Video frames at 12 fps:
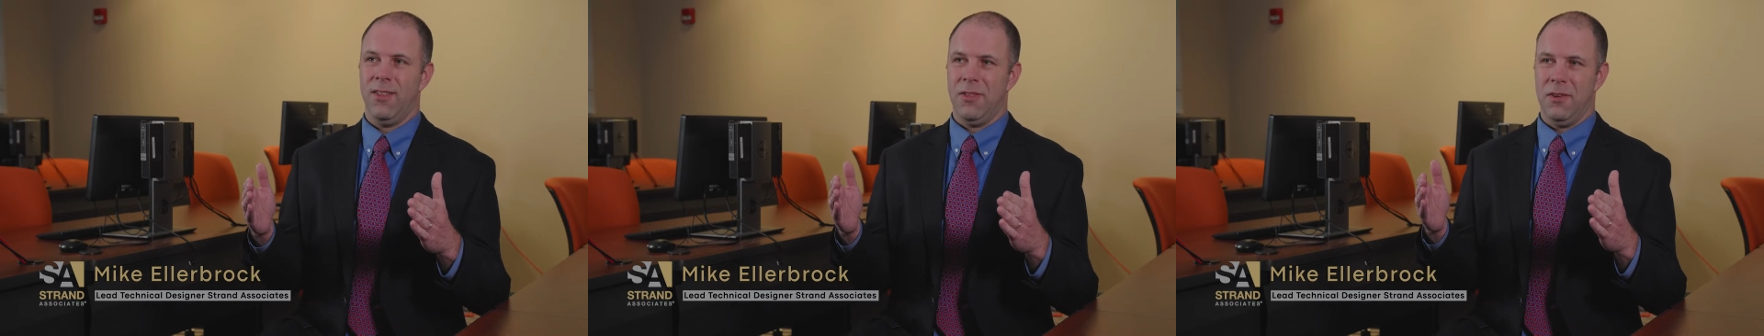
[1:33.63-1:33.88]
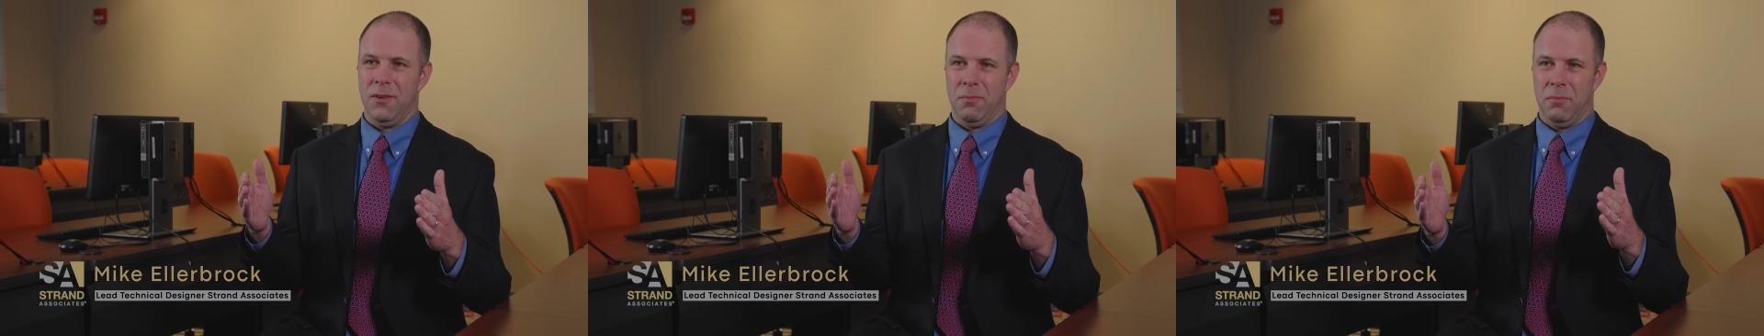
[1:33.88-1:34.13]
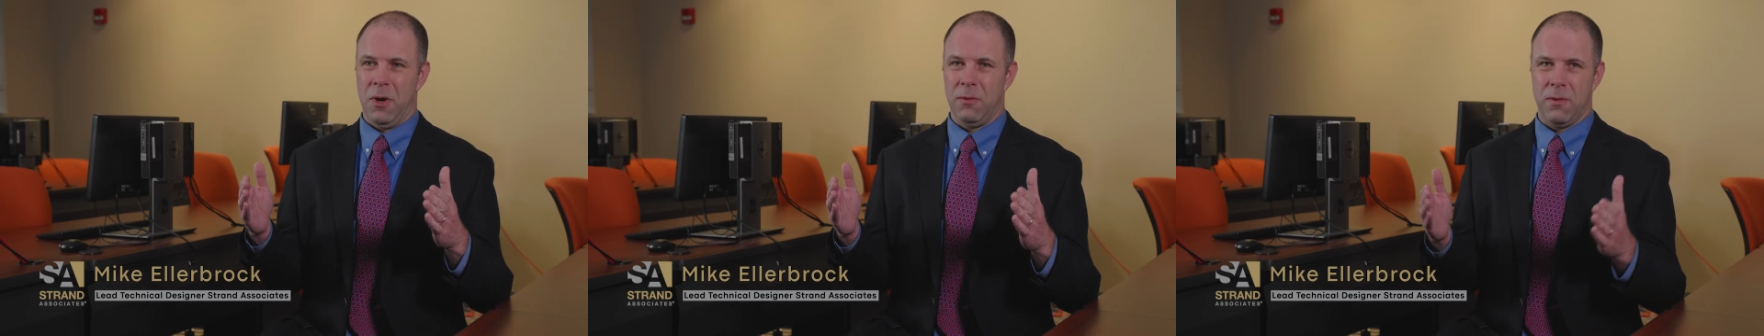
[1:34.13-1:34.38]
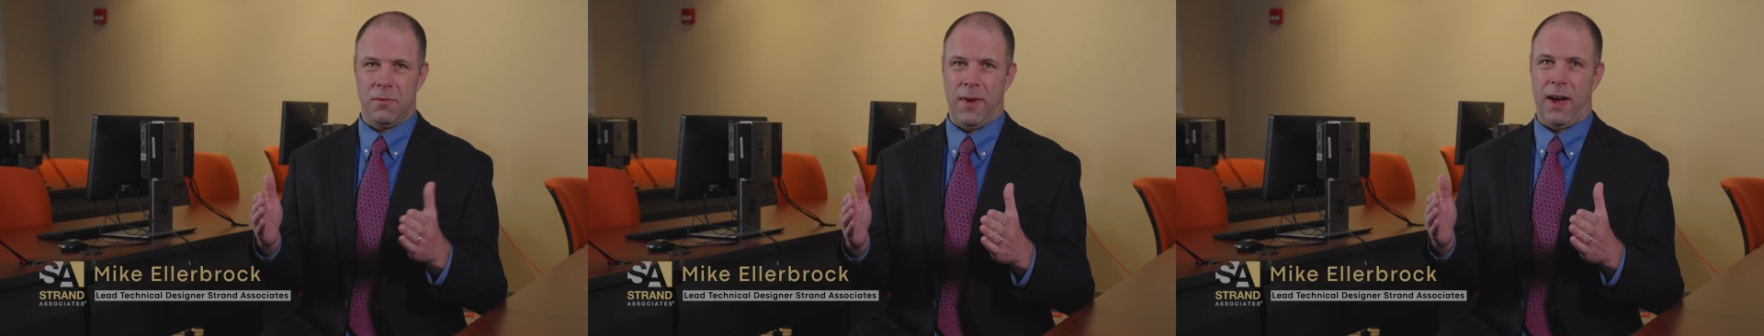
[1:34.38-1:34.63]
the
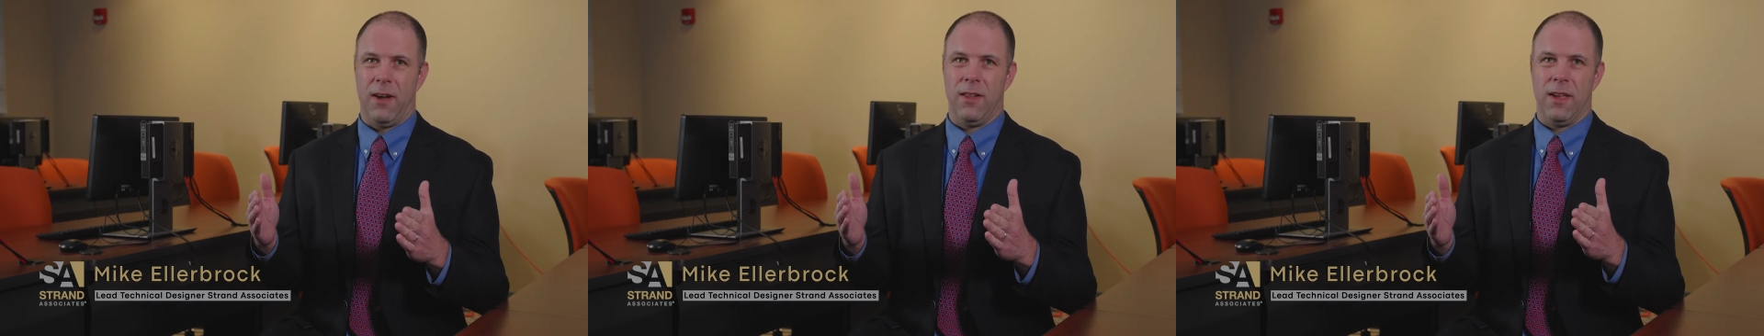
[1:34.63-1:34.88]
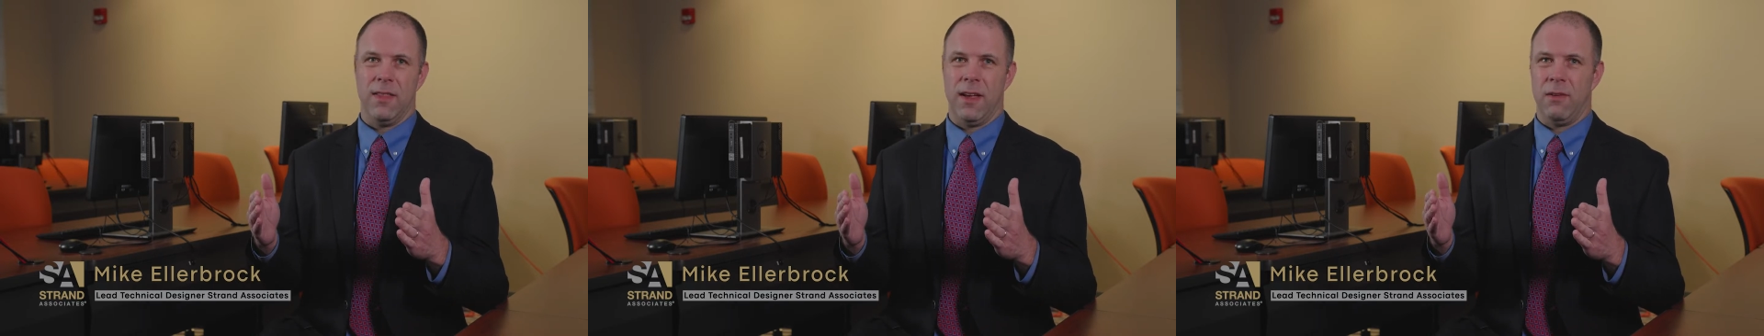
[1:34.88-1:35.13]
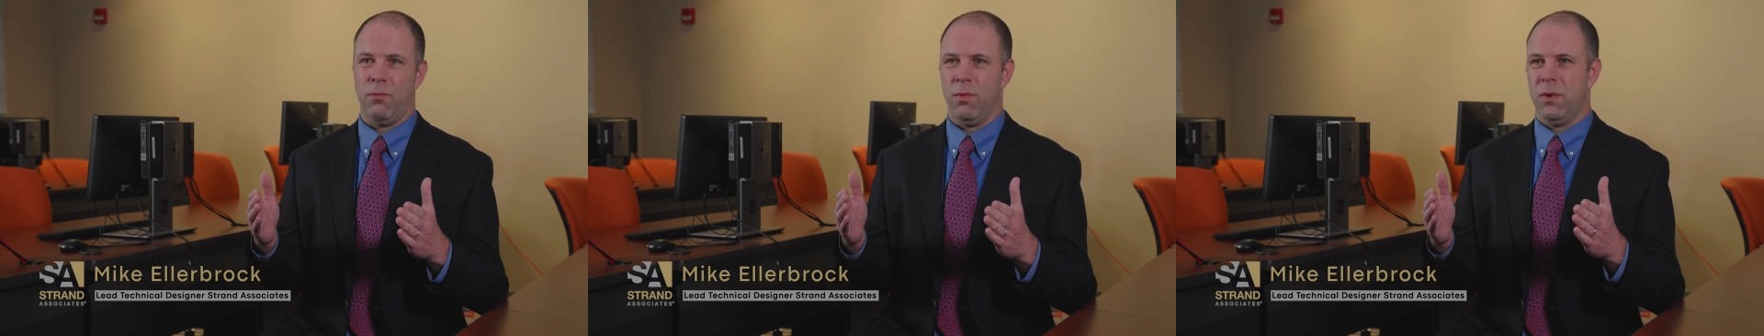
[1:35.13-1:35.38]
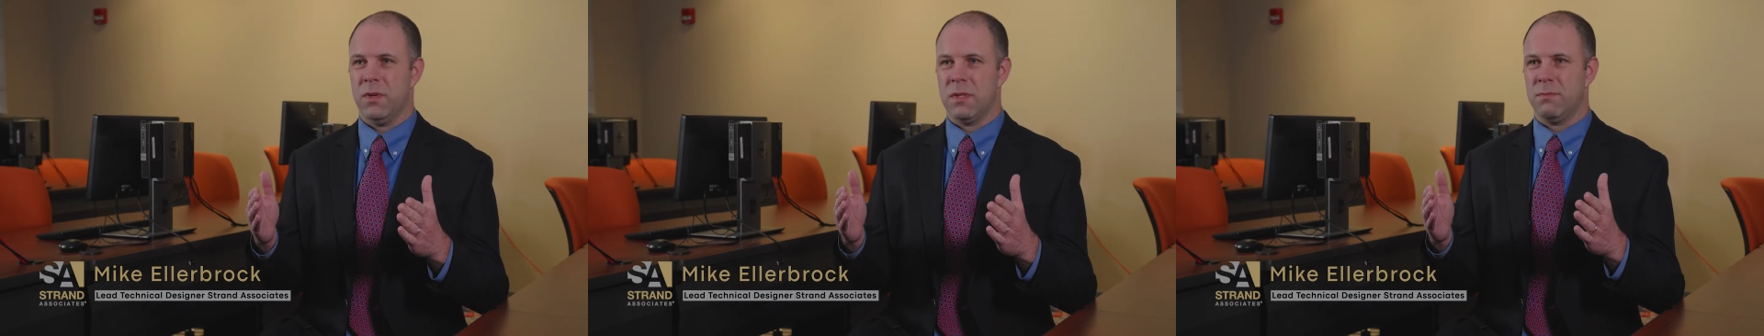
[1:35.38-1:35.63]
middle of a valley that was